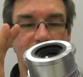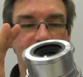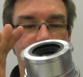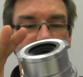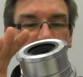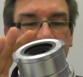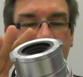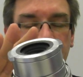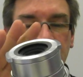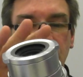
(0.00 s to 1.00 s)
If we
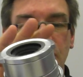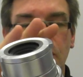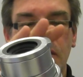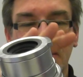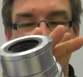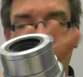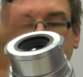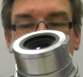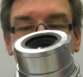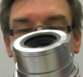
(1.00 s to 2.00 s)
come to the
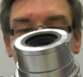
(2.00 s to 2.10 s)
dials